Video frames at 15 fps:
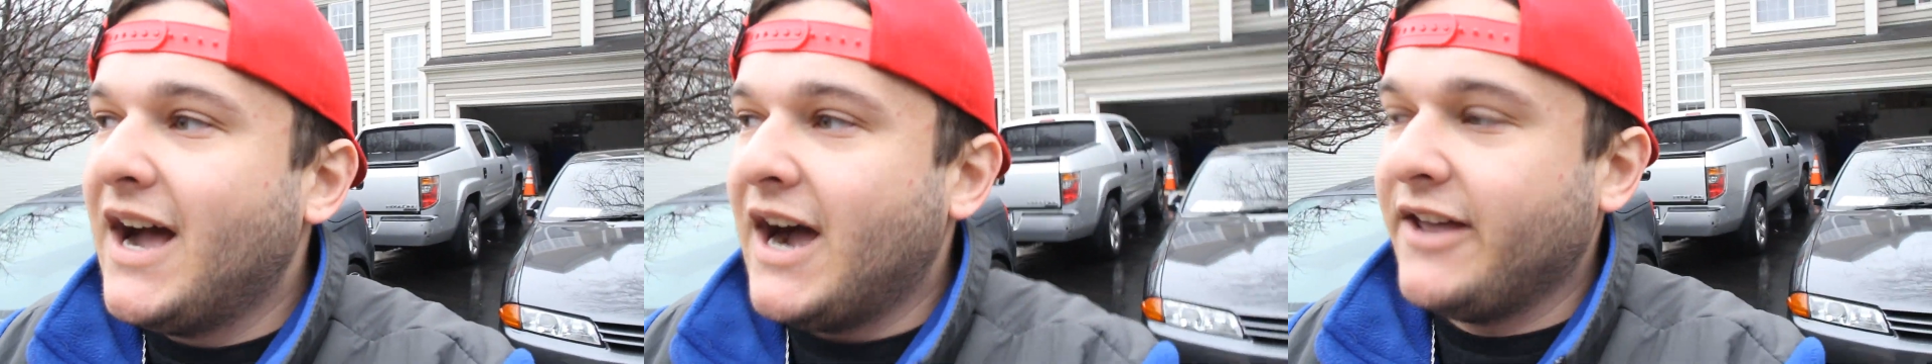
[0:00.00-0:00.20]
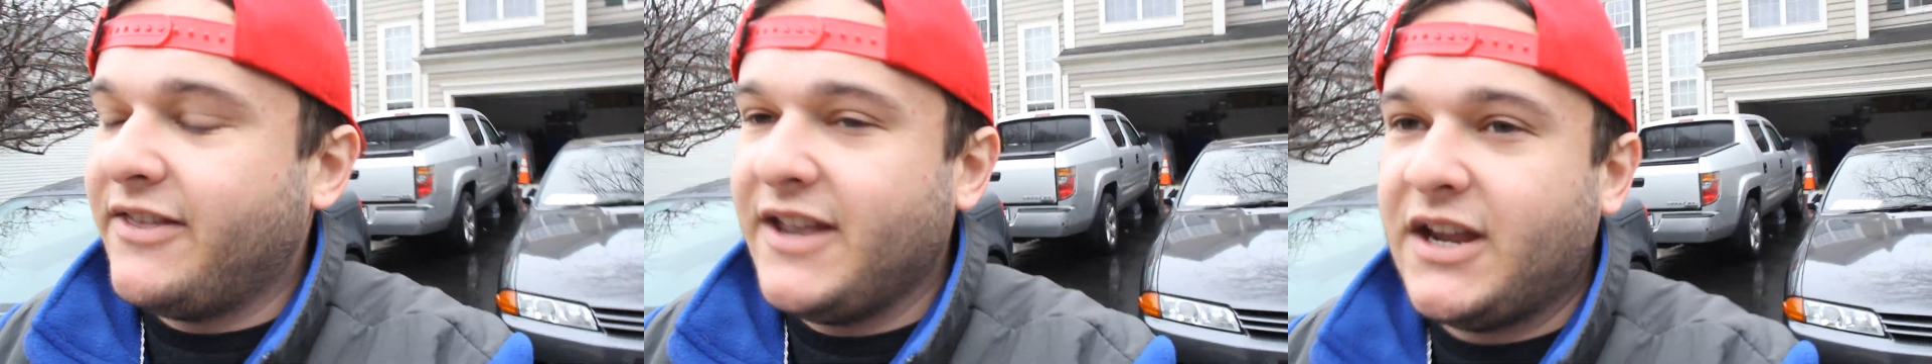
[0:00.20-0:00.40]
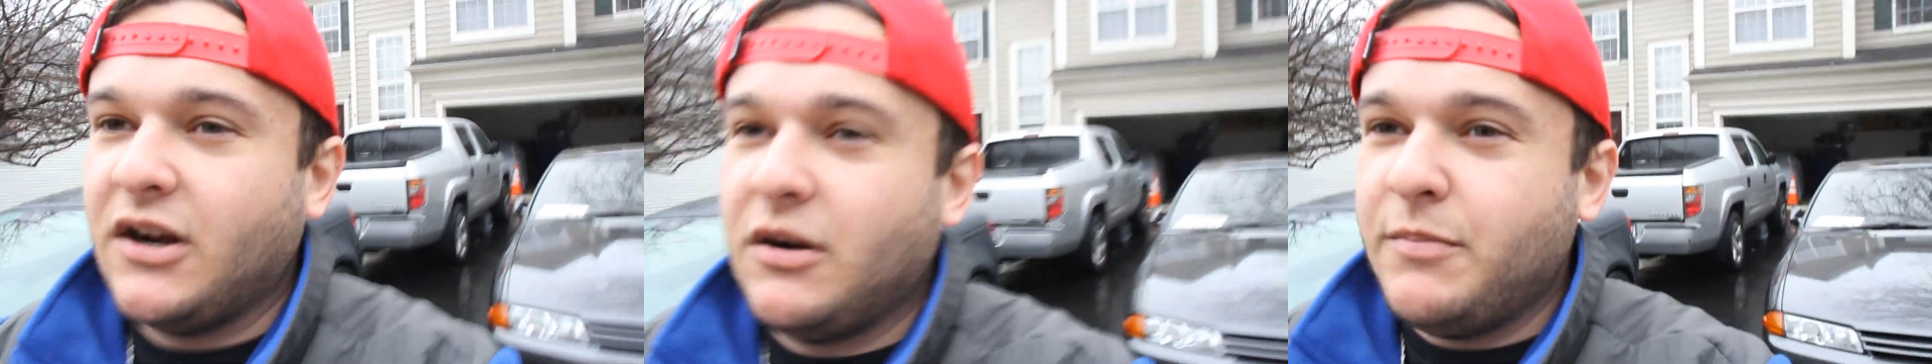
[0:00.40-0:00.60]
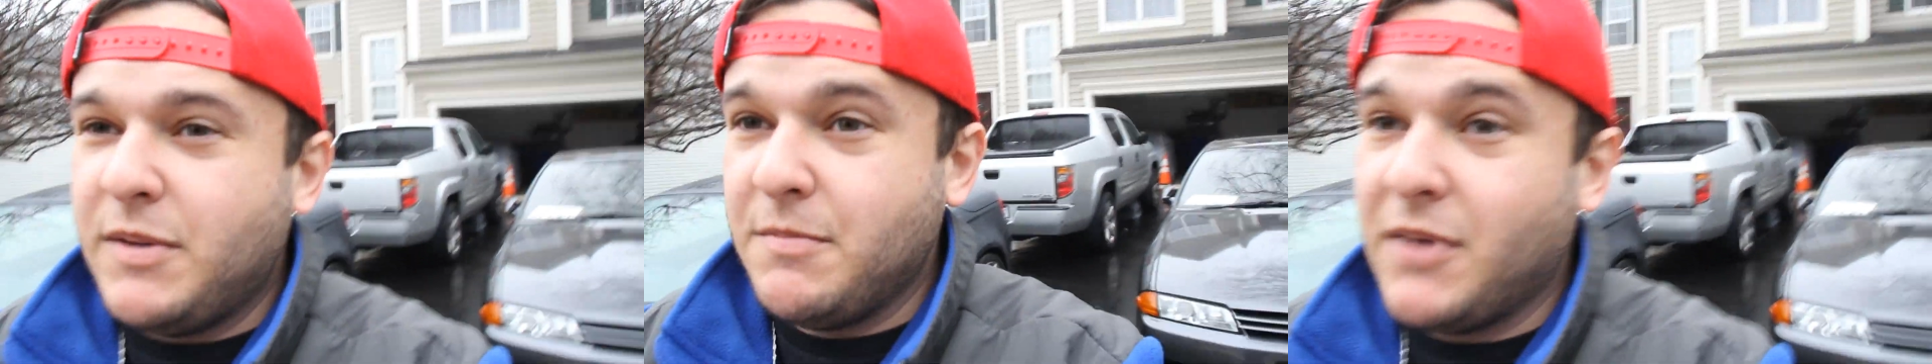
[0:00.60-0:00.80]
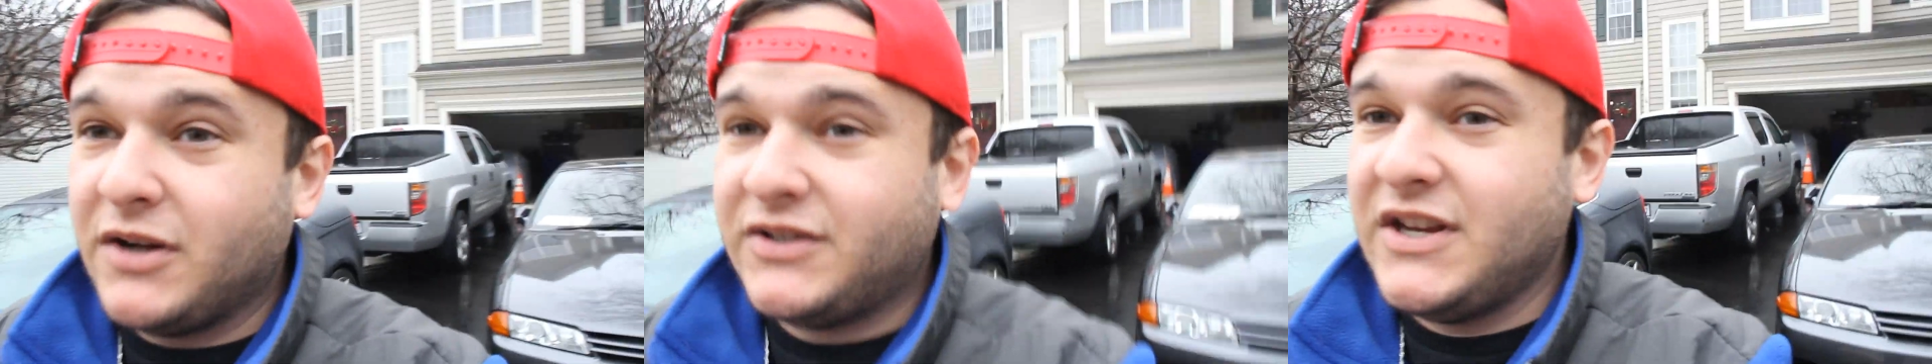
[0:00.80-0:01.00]
I think it'll be
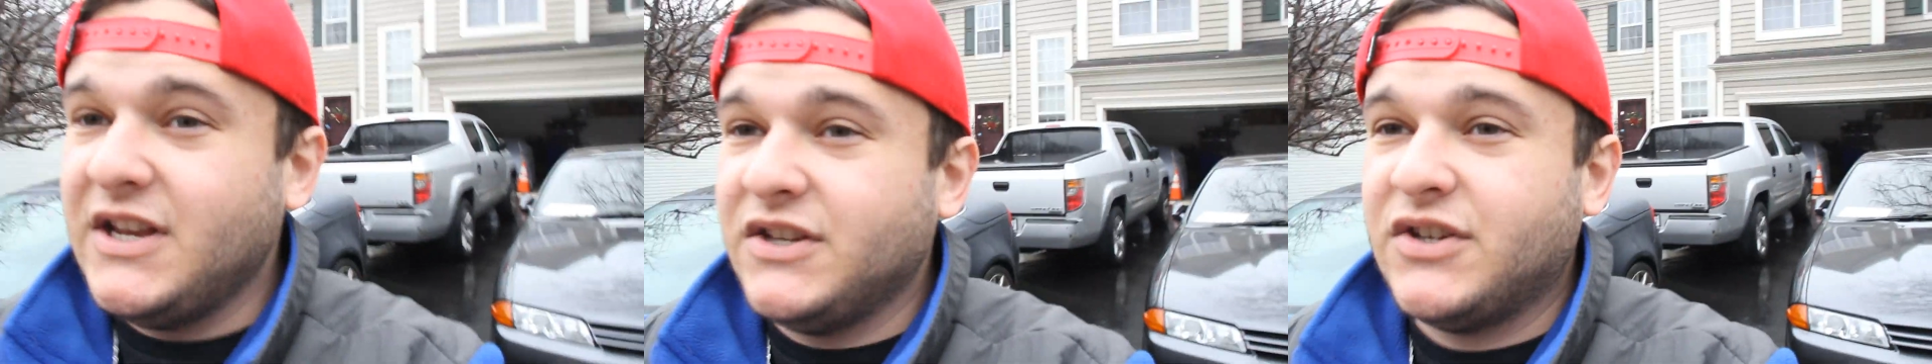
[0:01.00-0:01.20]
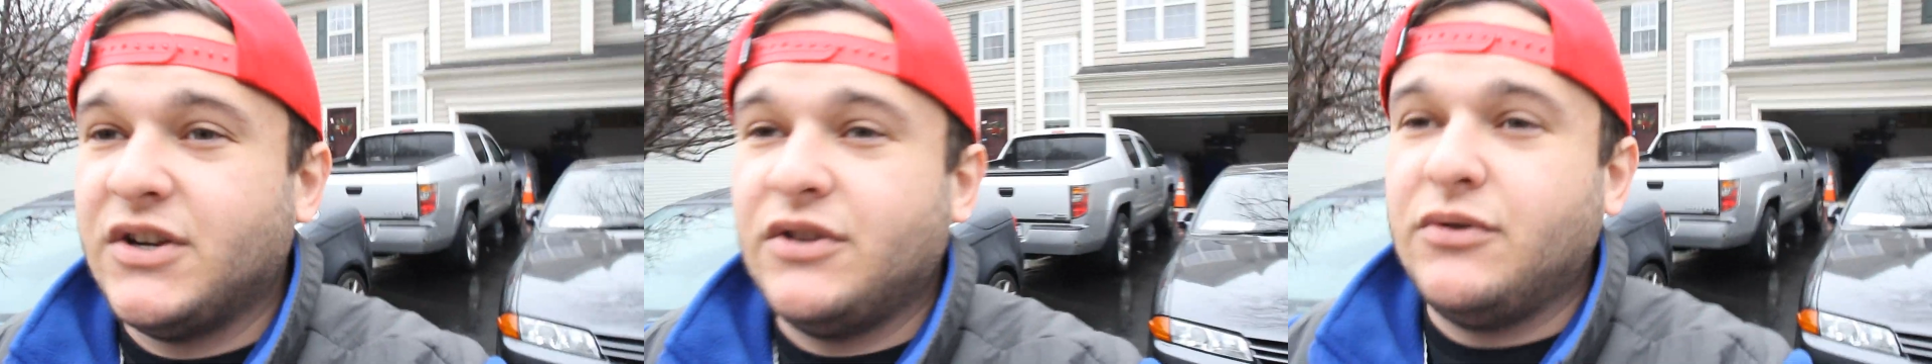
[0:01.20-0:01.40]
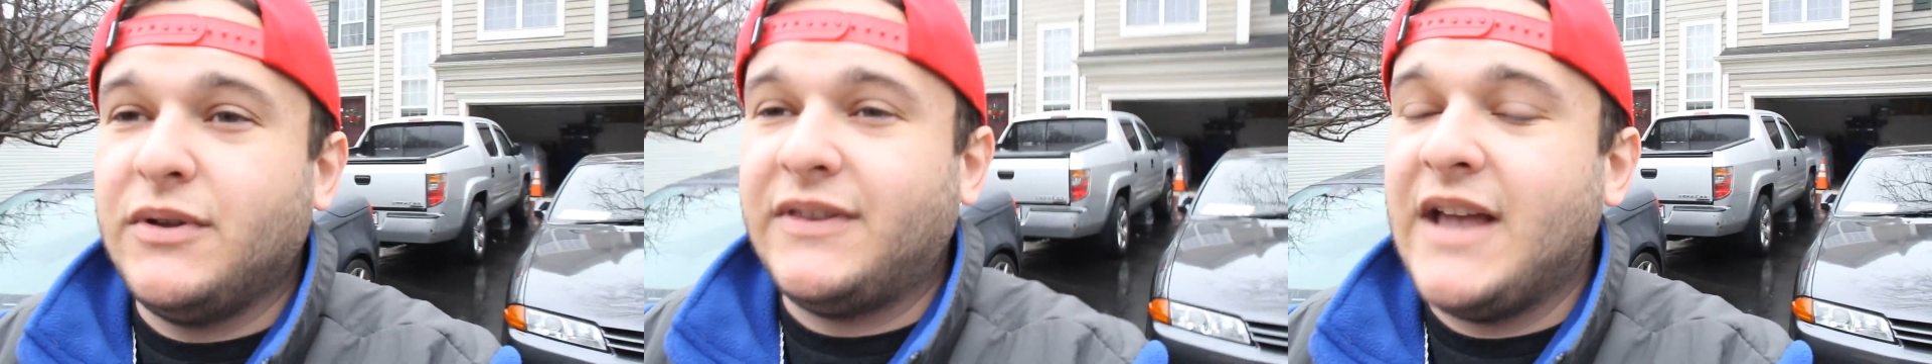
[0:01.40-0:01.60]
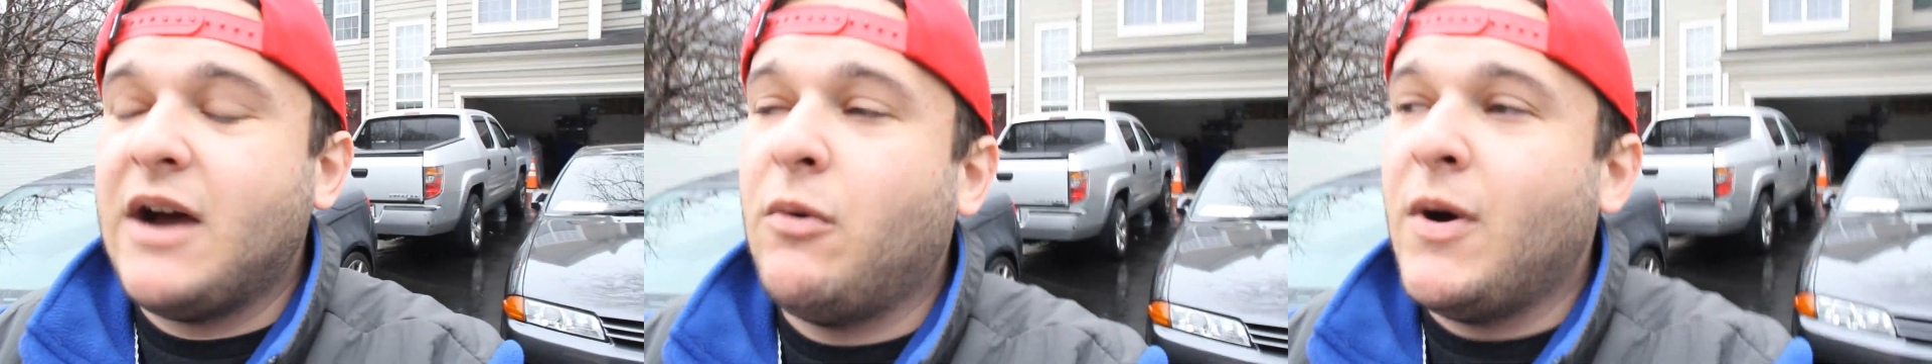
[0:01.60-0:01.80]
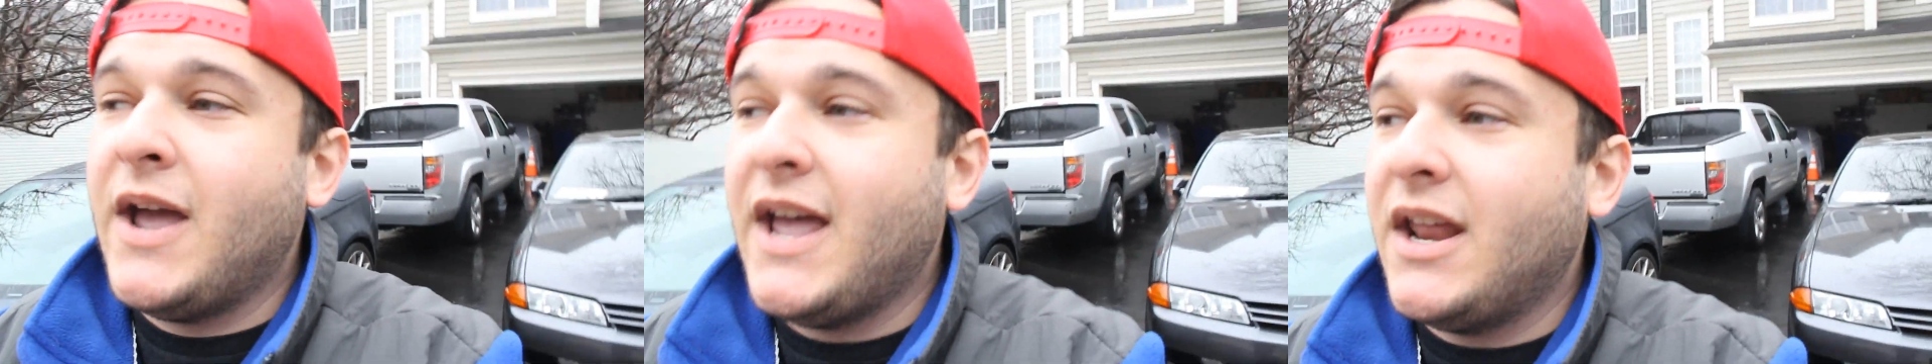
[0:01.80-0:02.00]
much easier to do it
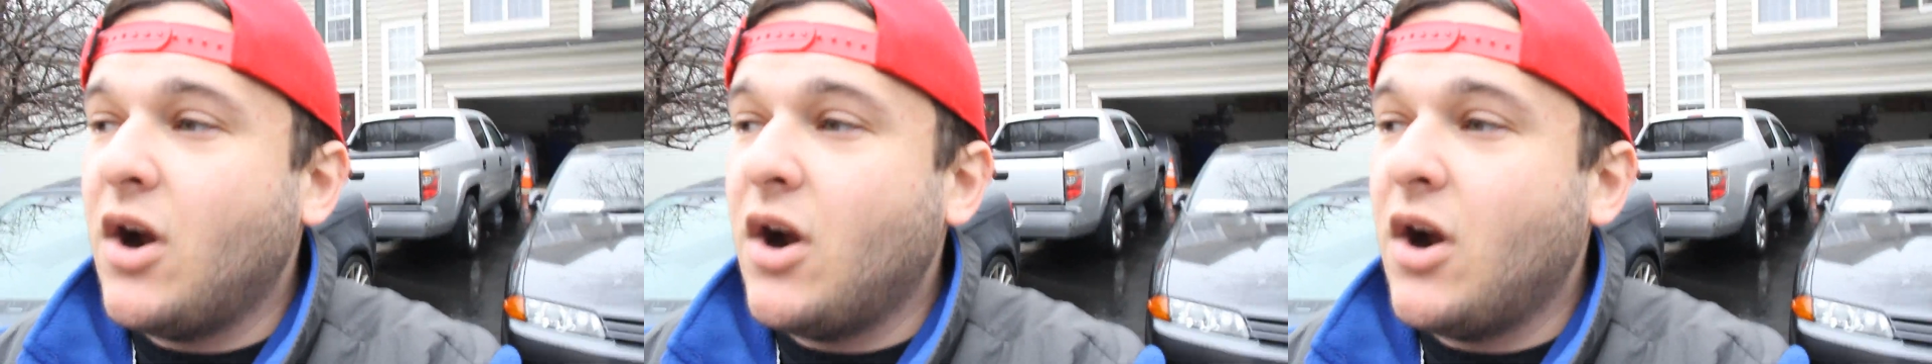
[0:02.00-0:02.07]
that way.